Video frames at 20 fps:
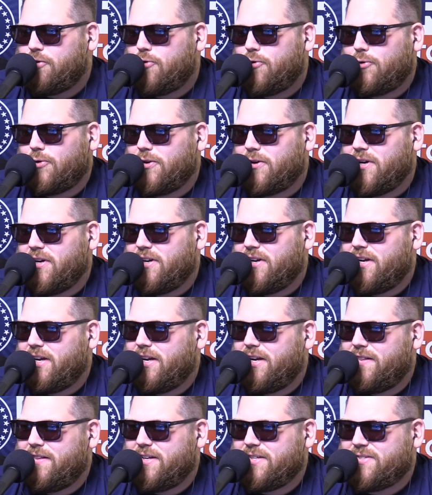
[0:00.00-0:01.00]
cooler
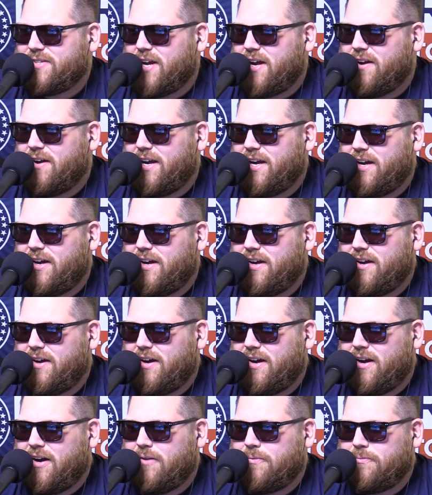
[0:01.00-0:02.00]
in this
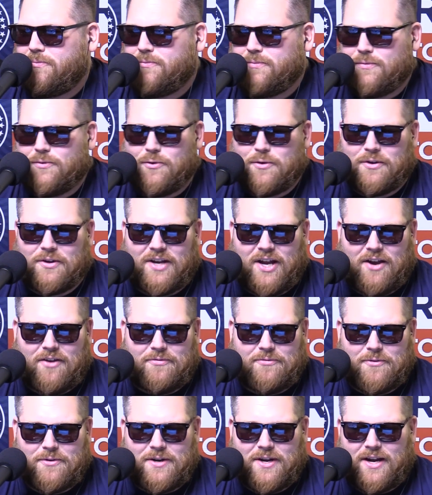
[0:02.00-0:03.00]
area, Northern
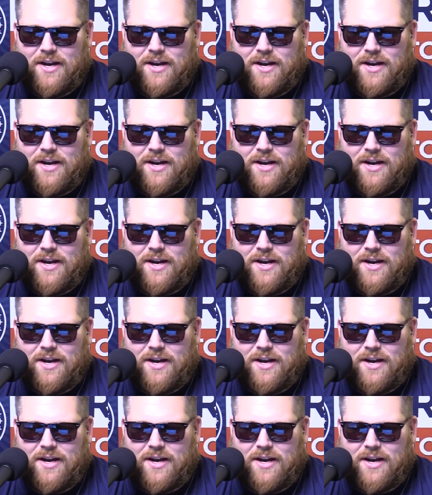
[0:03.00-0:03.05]
California